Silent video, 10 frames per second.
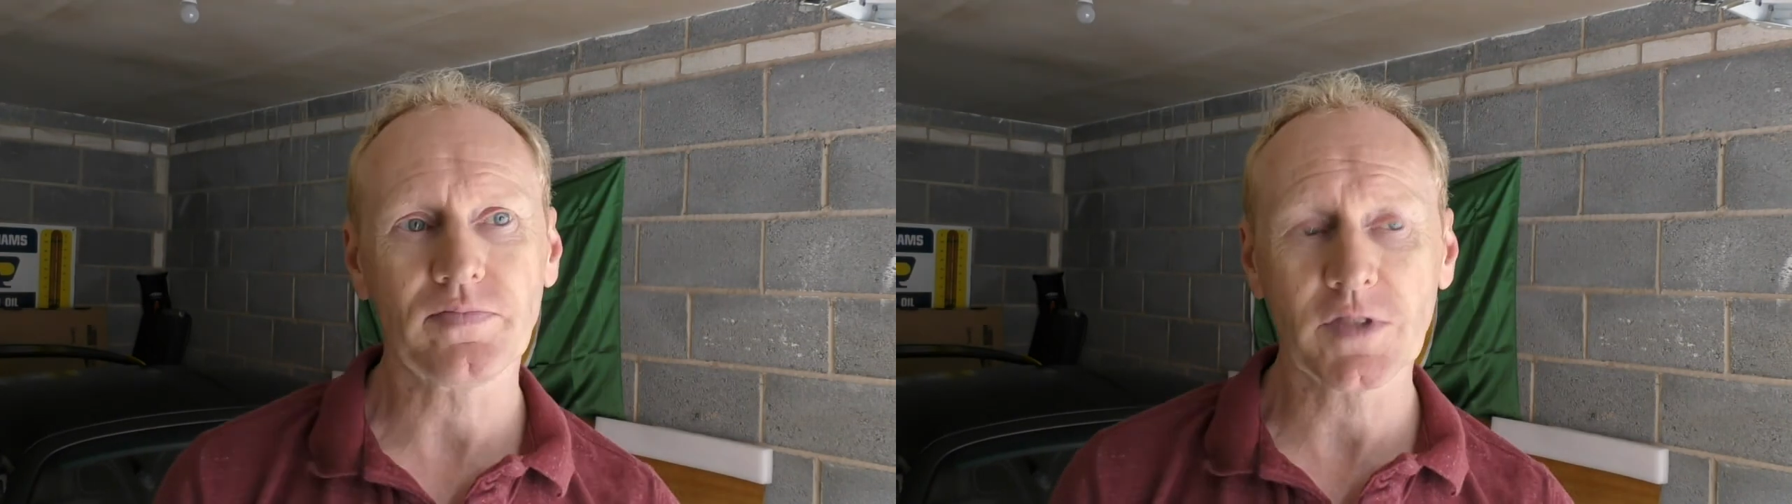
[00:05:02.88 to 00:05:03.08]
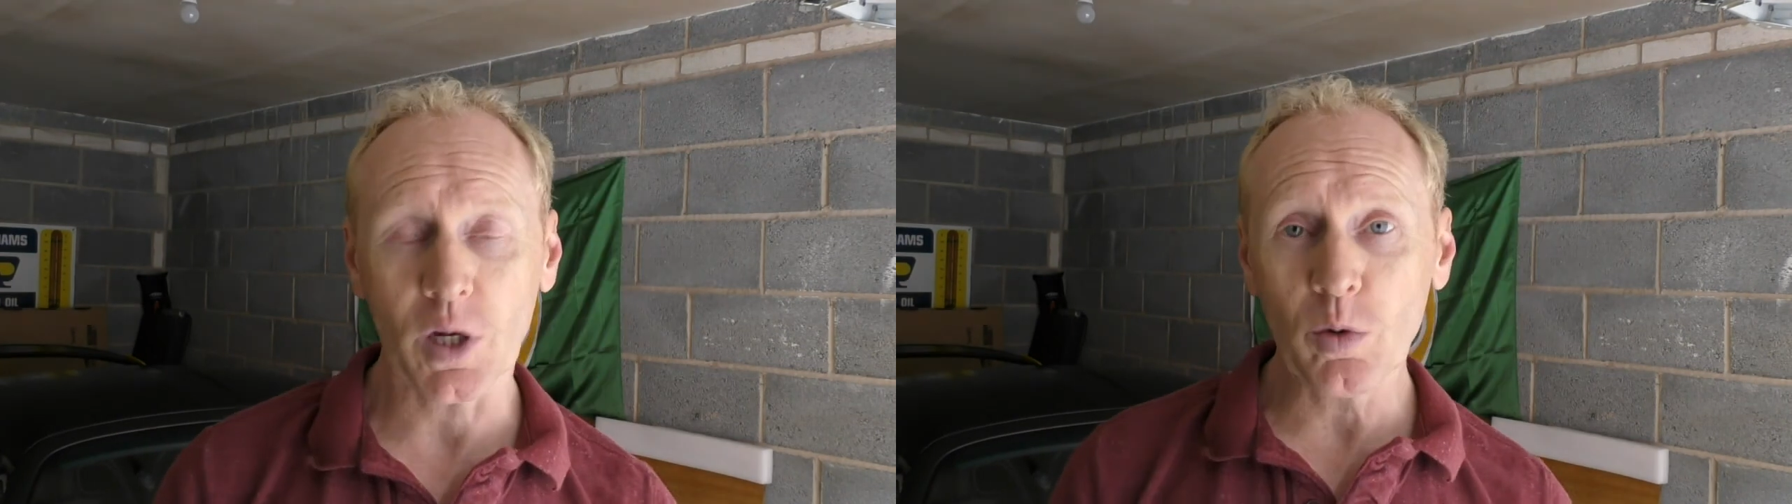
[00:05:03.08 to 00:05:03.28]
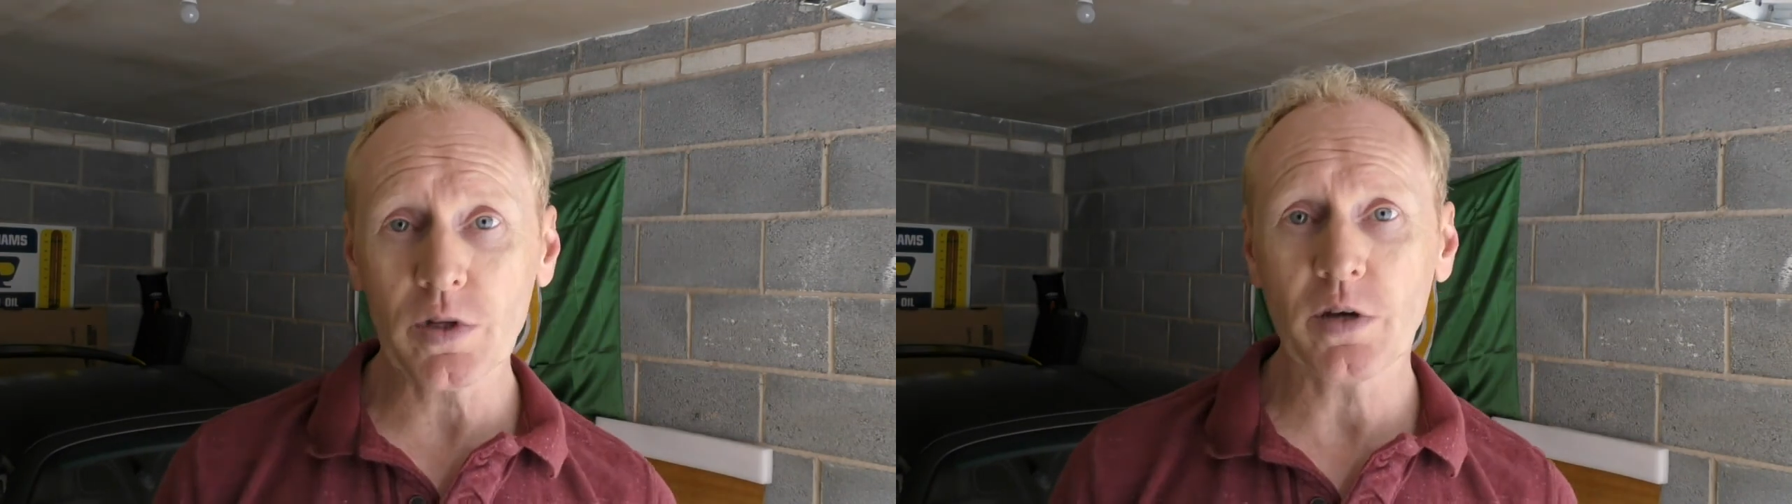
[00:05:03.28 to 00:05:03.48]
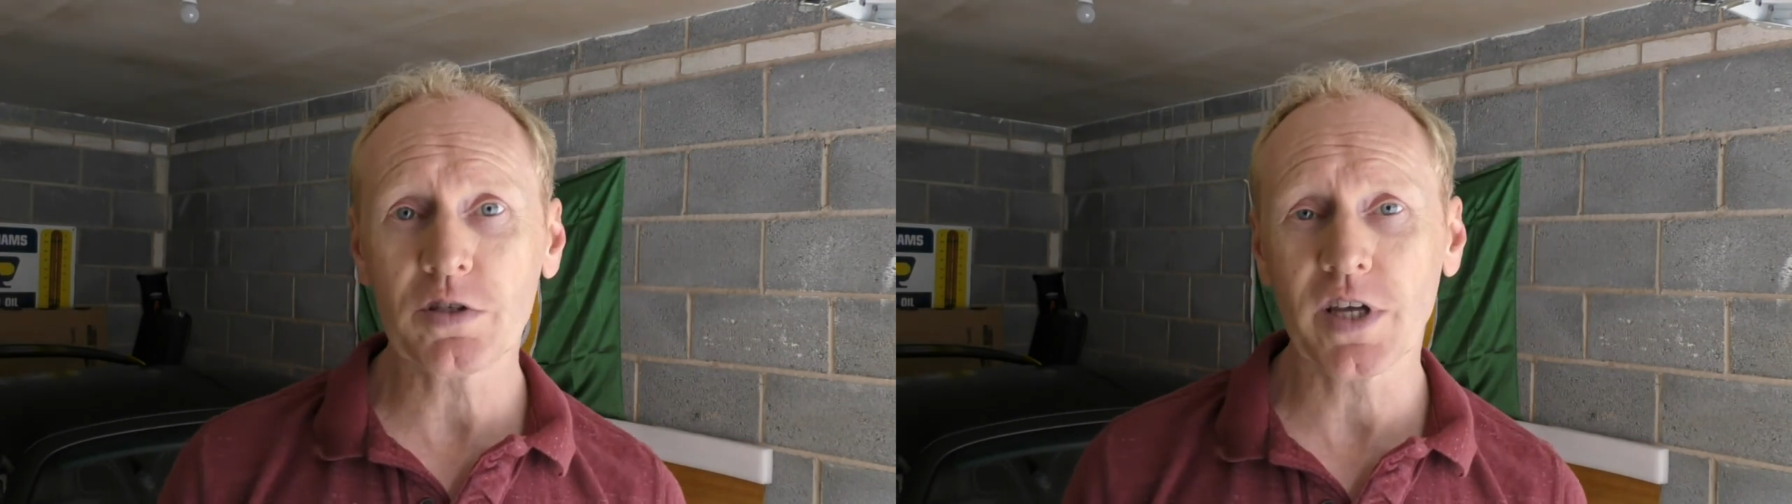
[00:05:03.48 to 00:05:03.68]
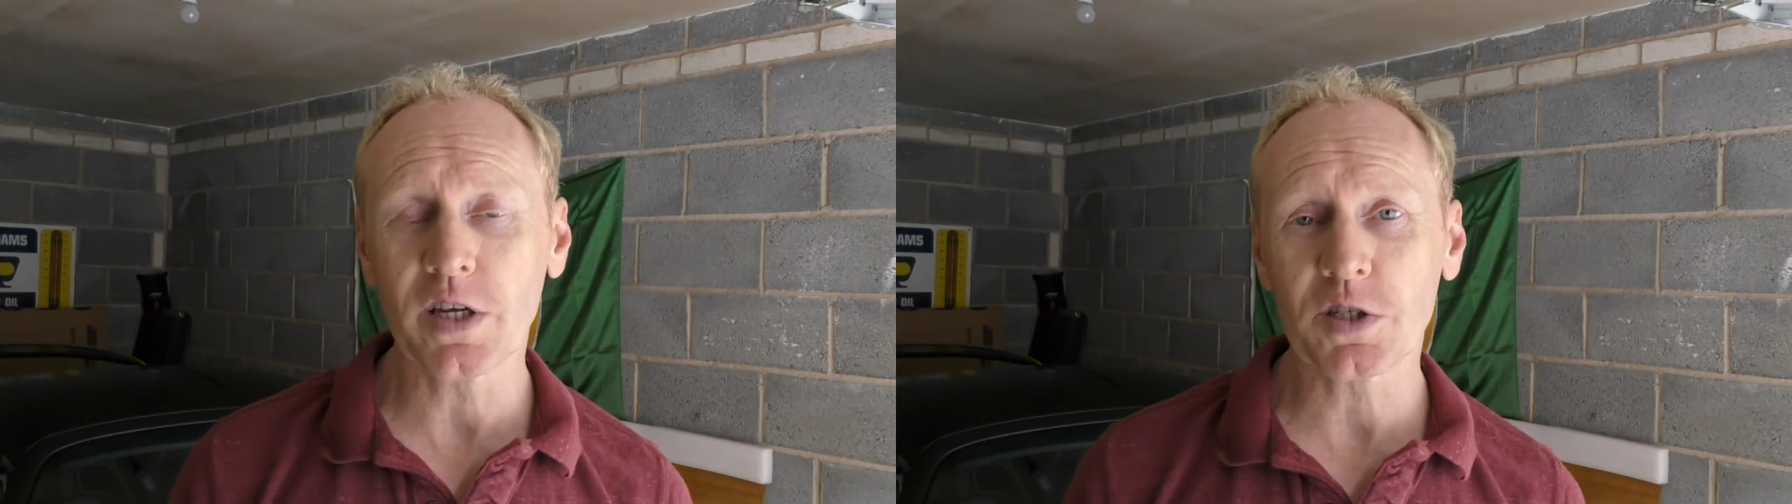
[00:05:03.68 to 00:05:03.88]
So all those
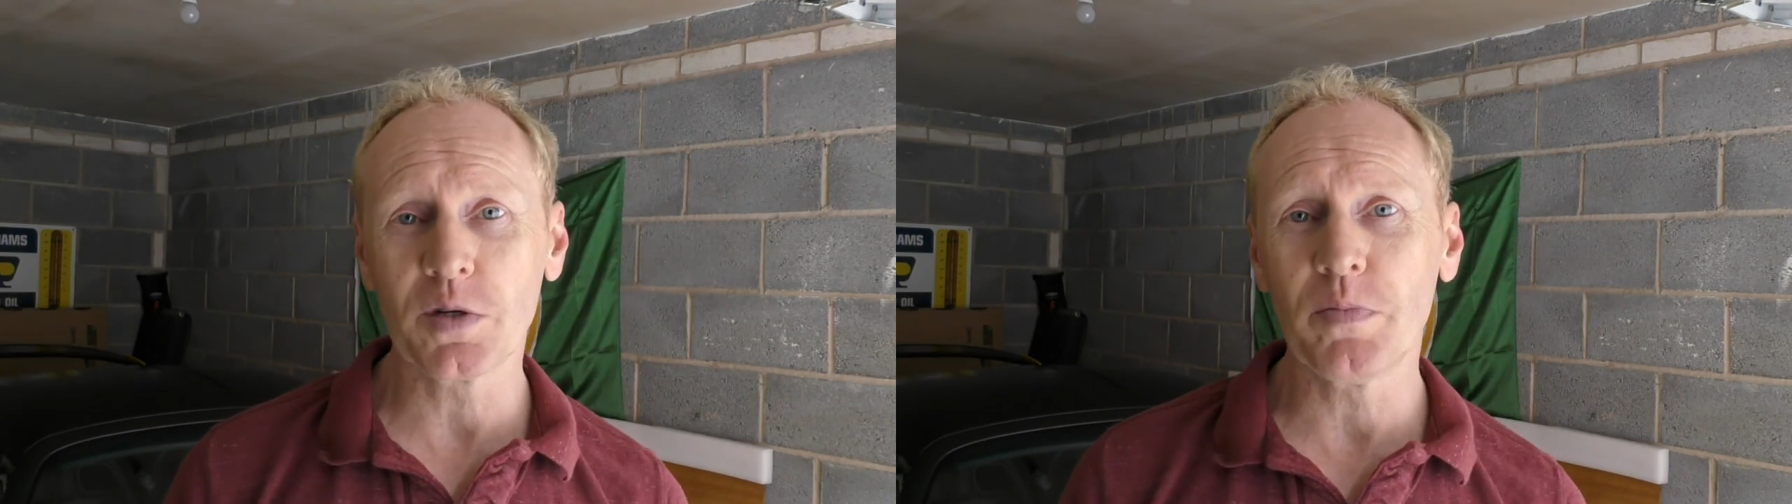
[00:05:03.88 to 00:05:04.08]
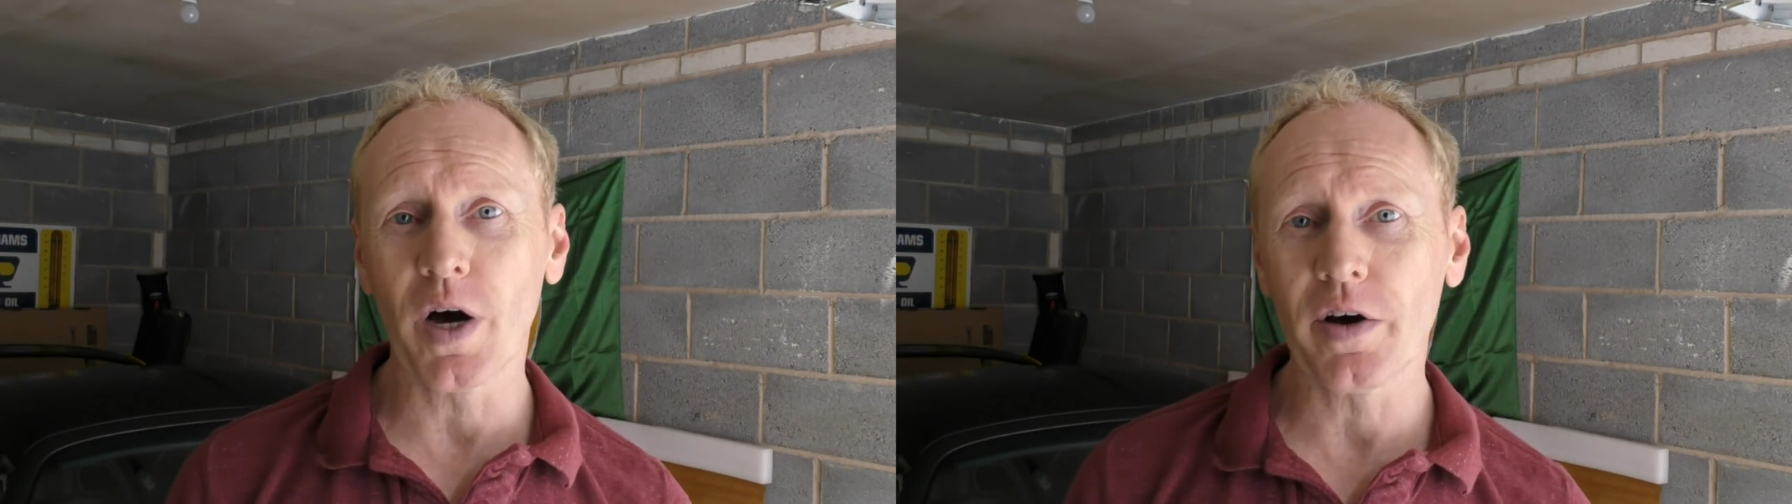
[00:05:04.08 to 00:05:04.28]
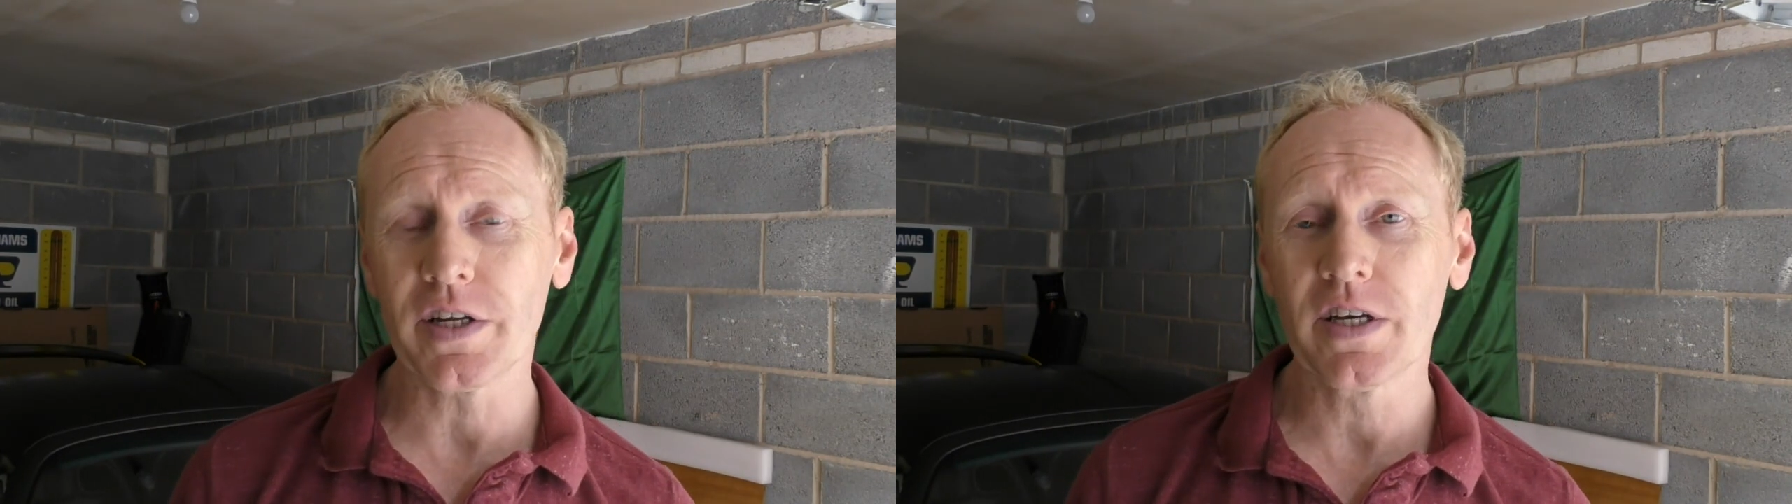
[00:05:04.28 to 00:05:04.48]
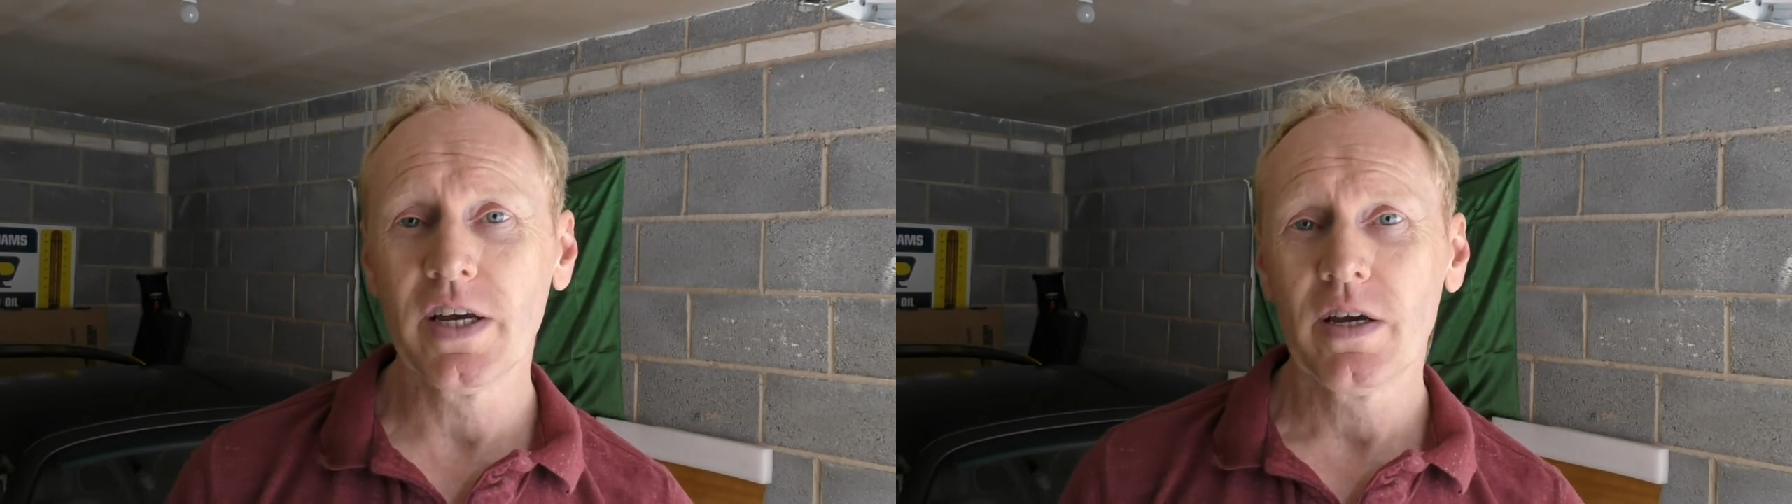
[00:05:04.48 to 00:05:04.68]
things combined